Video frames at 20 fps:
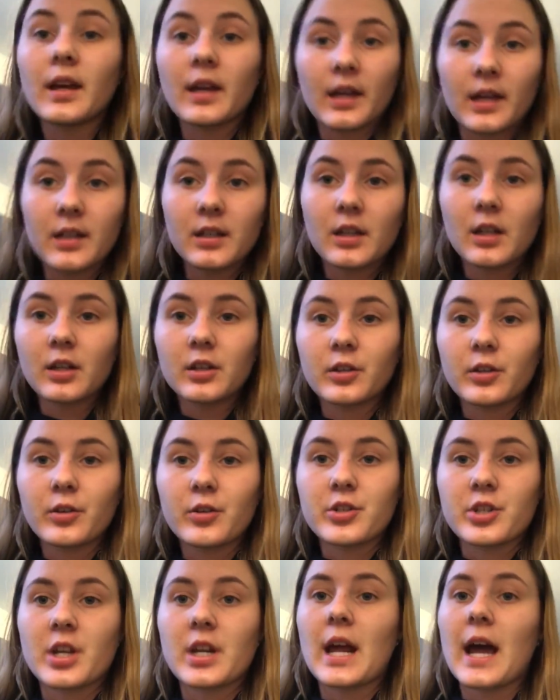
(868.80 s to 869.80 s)
In
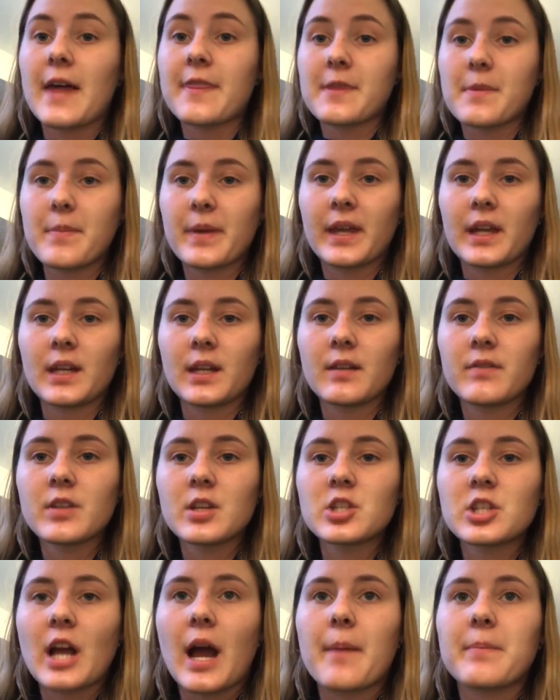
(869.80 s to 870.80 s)
conclusion, at the beginning of the
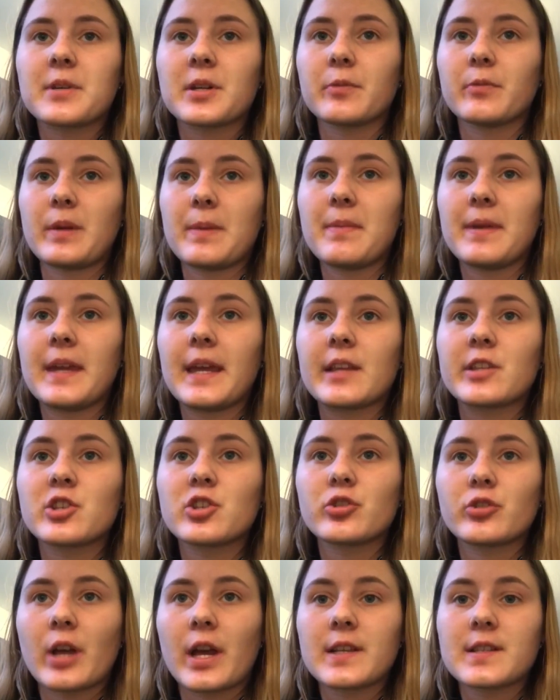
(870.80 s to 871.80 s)
chapter, we began
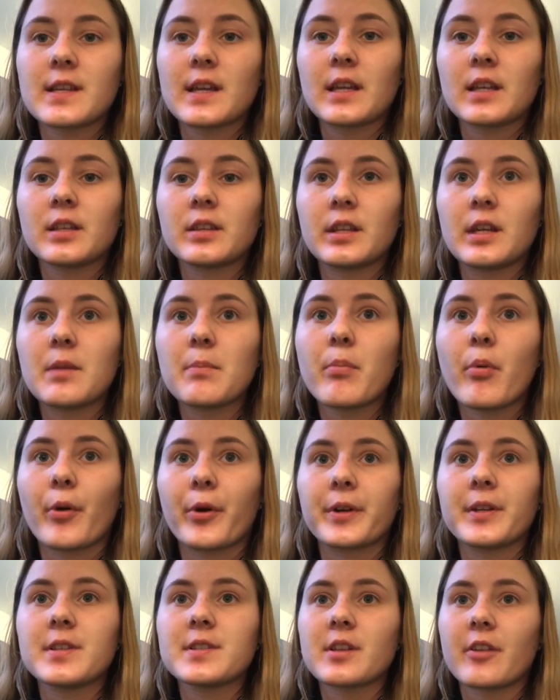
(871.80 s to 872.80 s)
stressing the
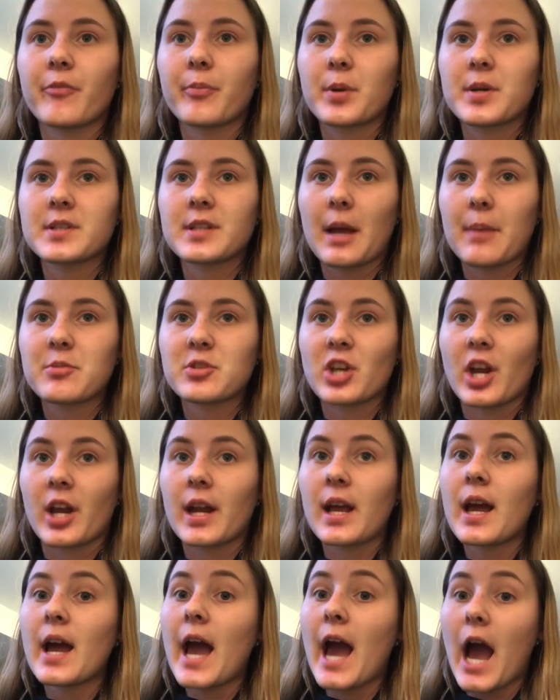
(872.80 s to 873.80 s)
importance of perception.
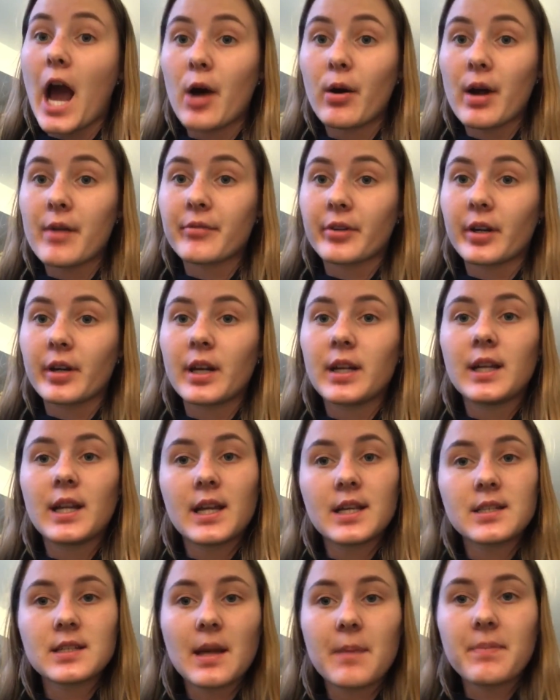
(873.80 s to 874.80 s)
However, an
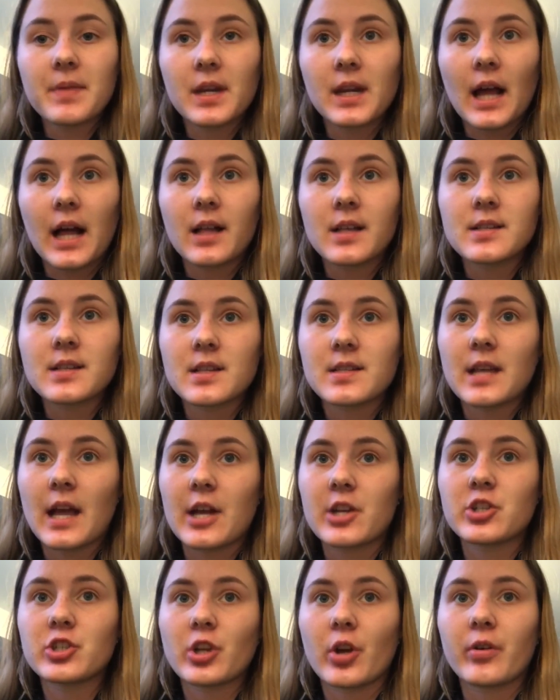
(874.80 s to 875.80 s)
in-depth analysis has
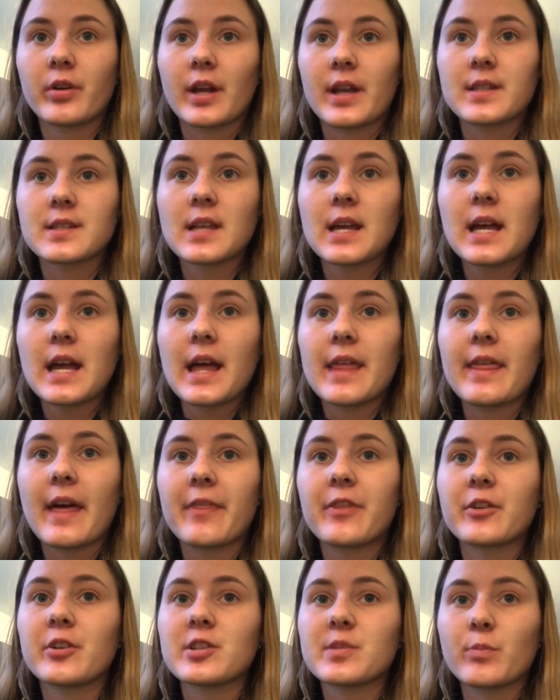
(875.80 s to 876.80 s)
shown us that
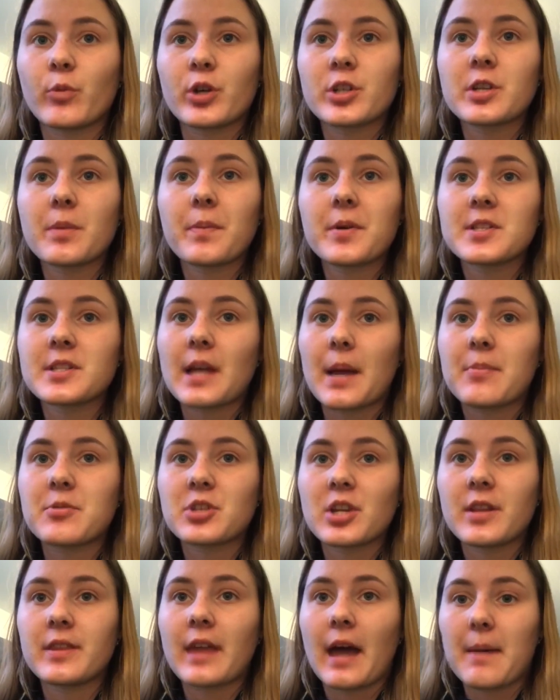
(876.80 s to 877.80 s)
there is more to
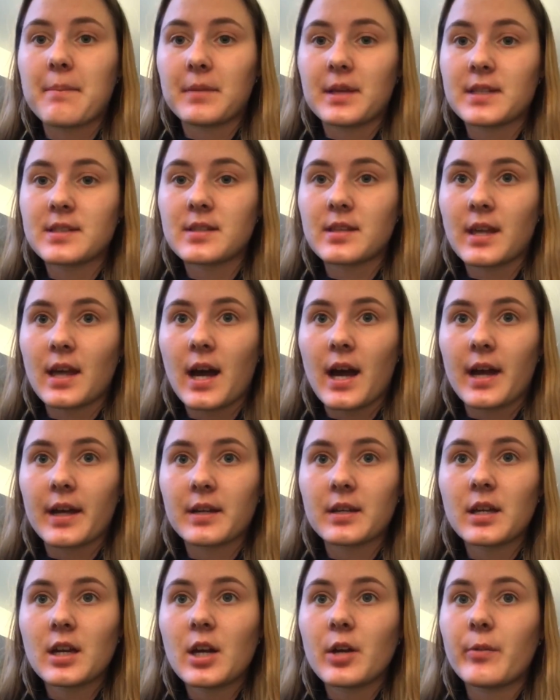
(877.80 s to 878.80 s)
perception that meets the eye.
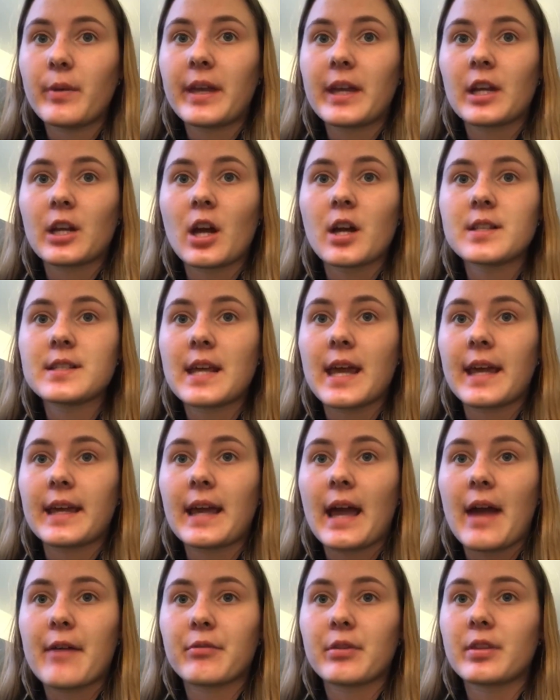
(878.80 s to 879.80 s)
We cannot take
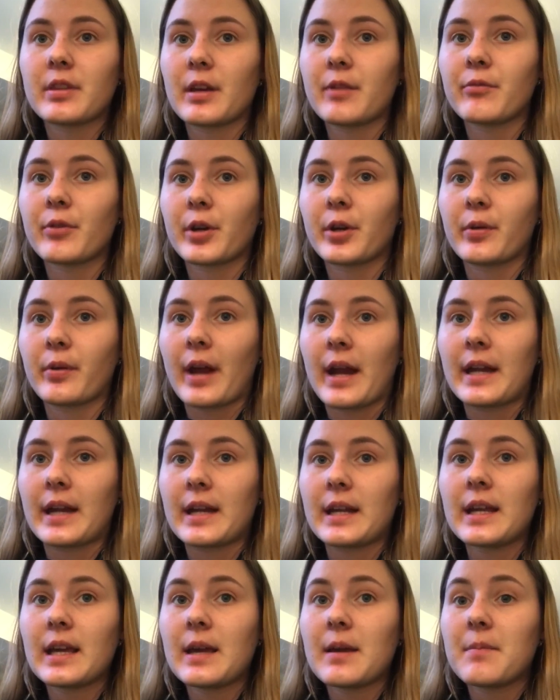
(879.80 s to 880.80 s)
everything for
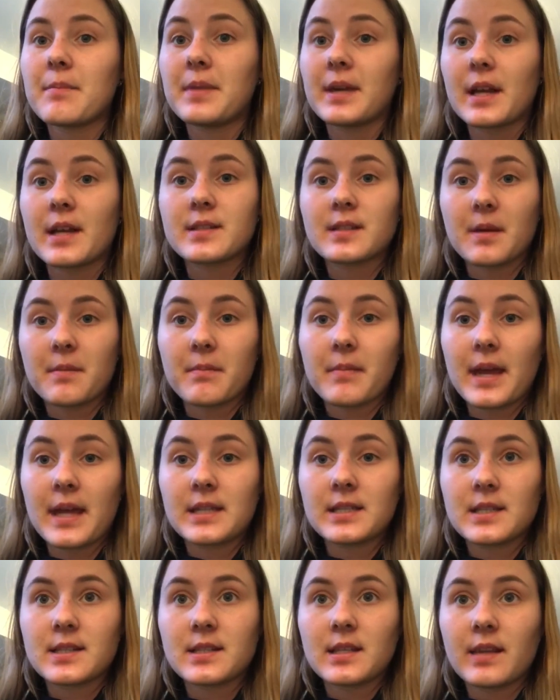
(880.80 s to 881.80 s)
granted because it may
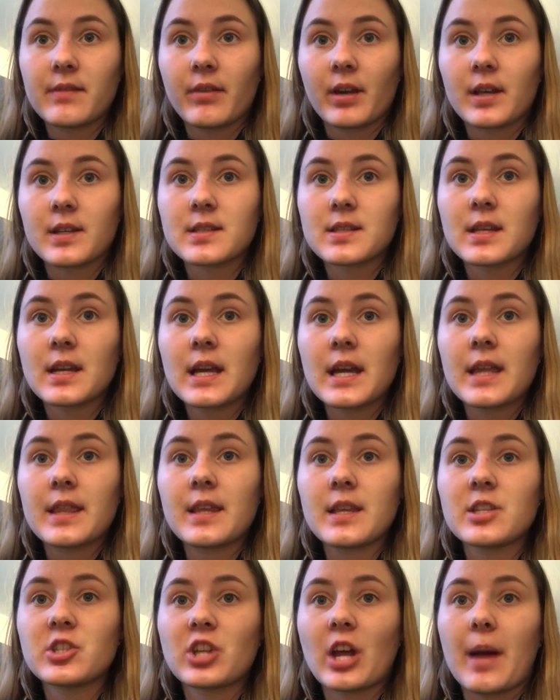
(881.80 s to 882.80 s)
deceive us.
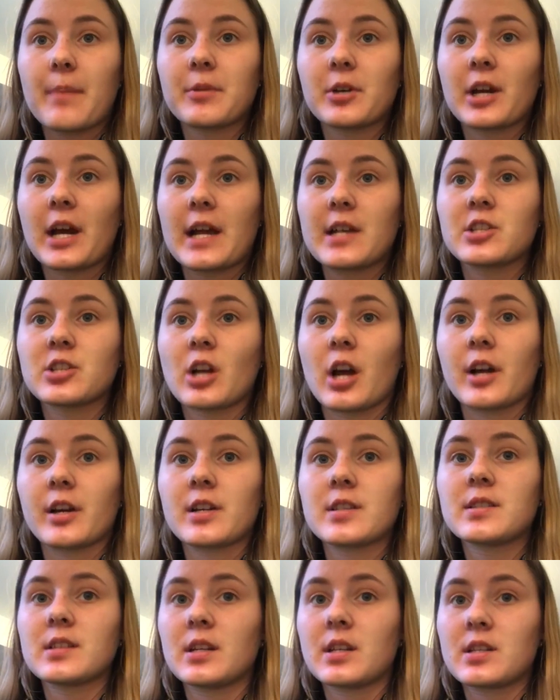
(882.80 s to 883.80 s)
This chapter has taught
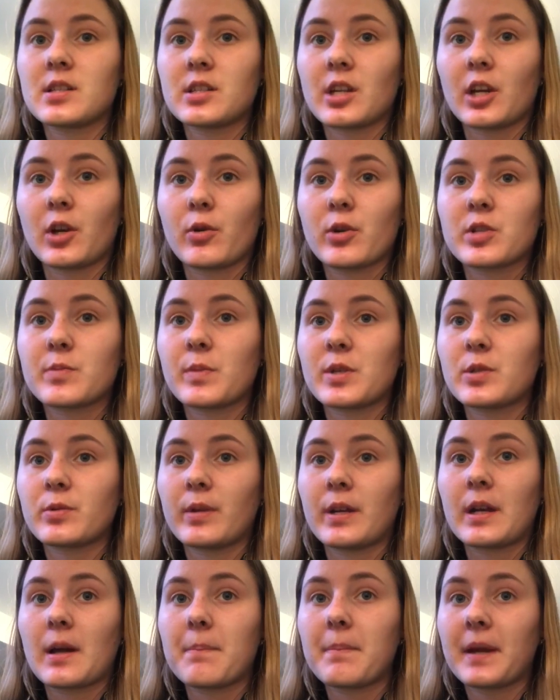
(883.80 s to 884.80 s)
us to distinguish
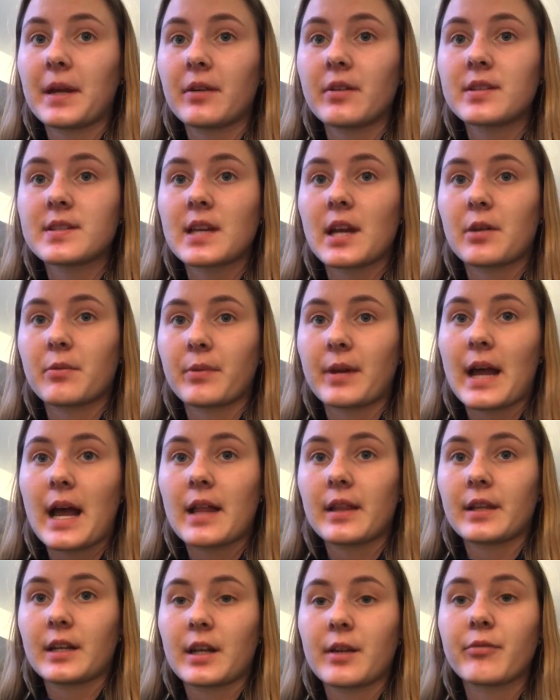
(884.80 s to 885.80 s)
between appearance and
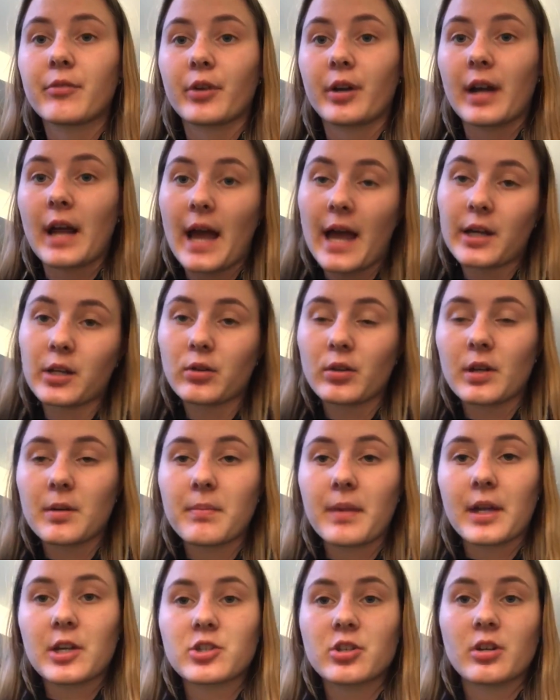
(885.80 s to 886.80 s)
reality for an accurate
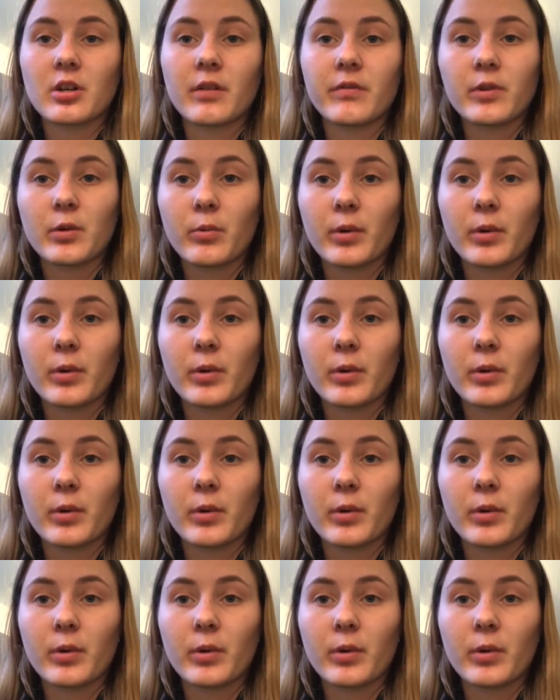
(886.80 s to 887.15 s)
picture of the